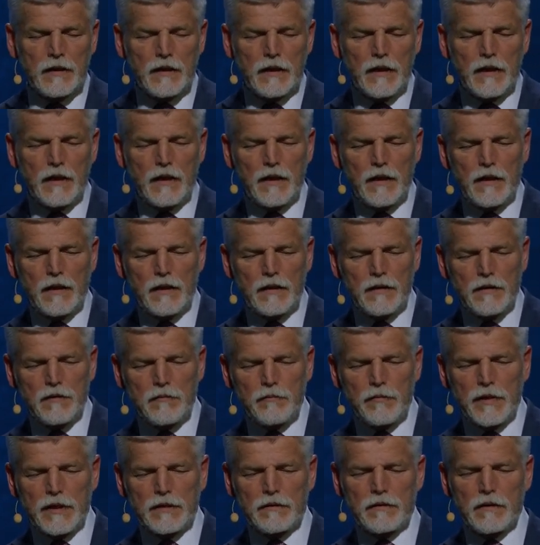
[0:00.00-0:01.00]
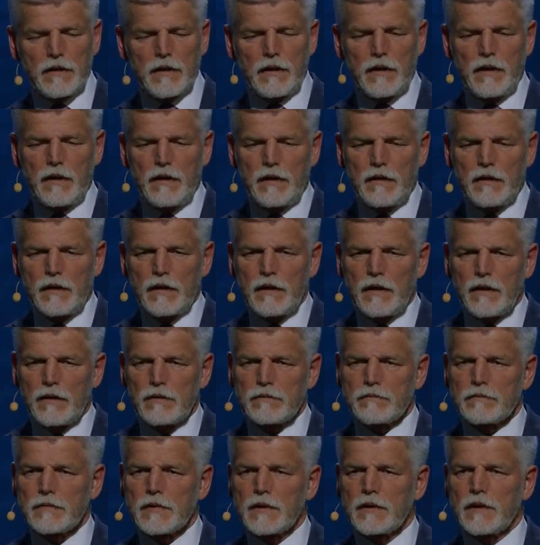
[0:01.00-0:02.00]
Uh, but uh,
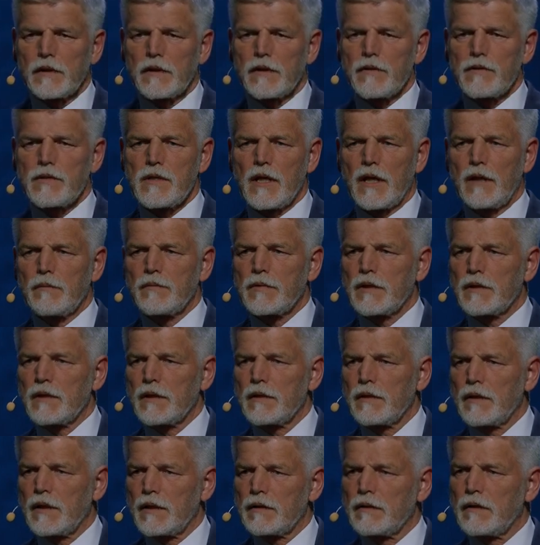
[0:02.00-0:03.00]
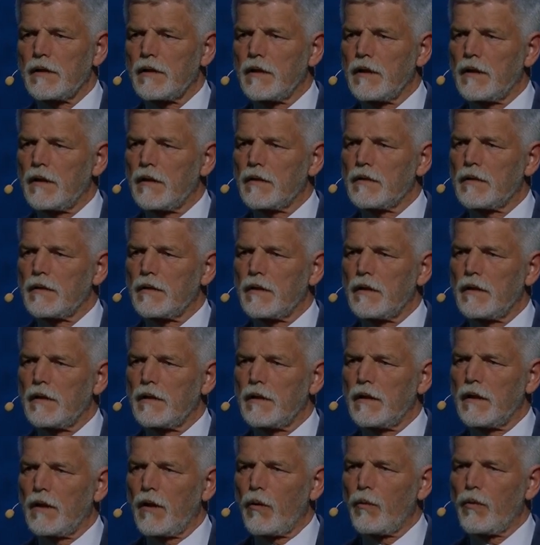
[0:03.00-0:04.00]
uh, it seemed that the
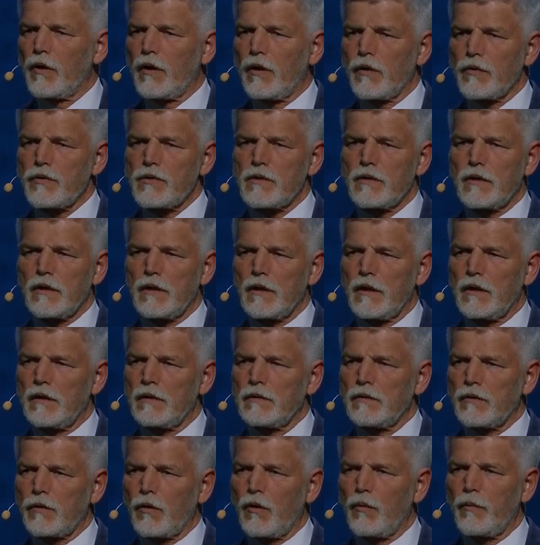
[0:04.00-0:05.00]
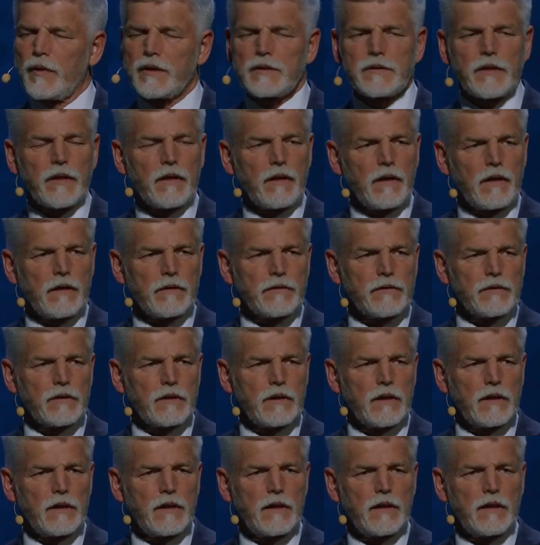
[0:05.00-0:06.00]
low-cost raw materials
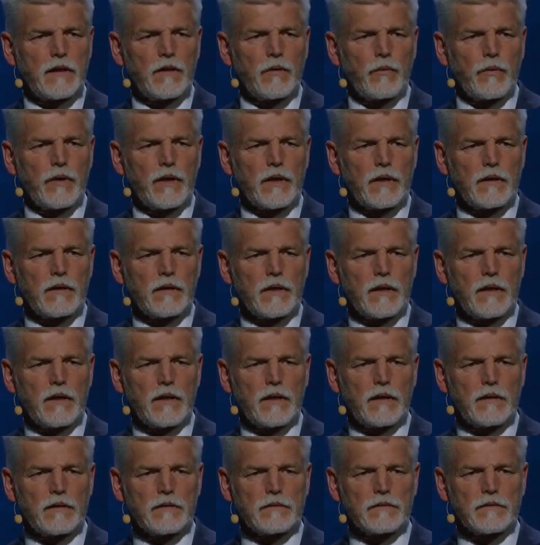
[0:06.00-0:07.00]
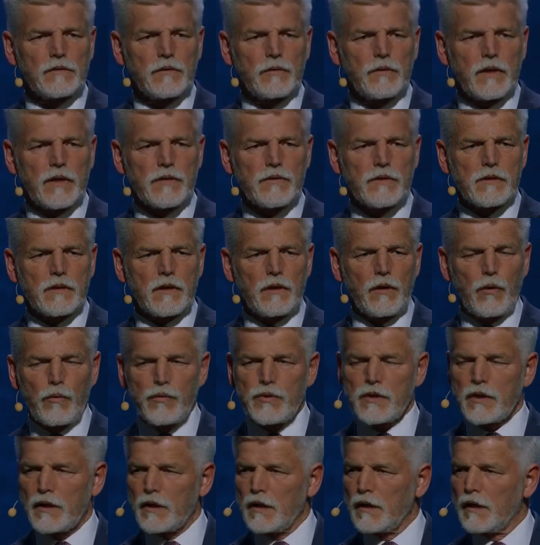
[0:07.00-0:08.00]
were to us
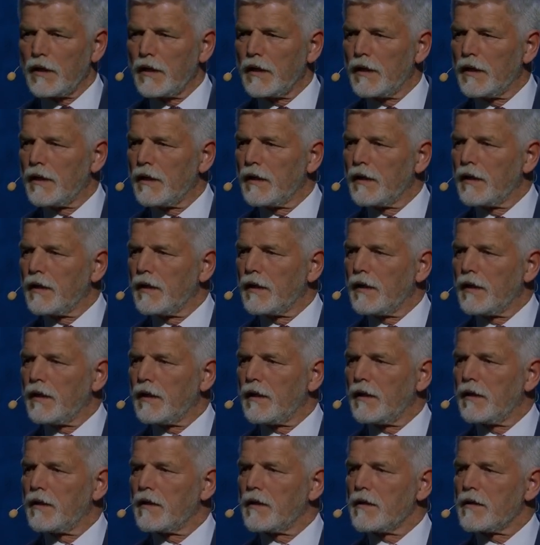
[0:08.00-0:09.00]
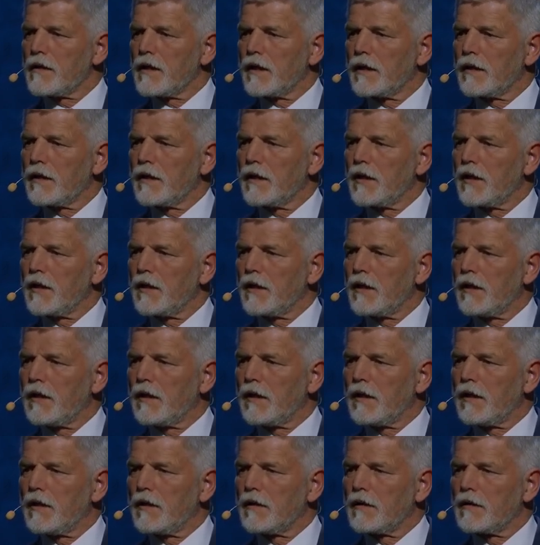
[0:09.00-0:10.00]
closer than
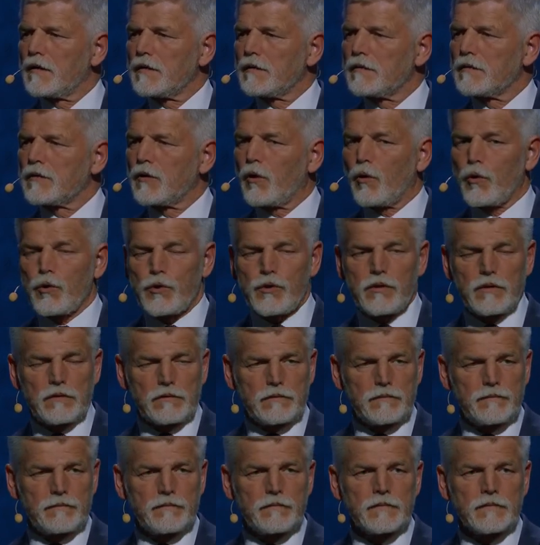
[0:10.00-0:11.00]
caution.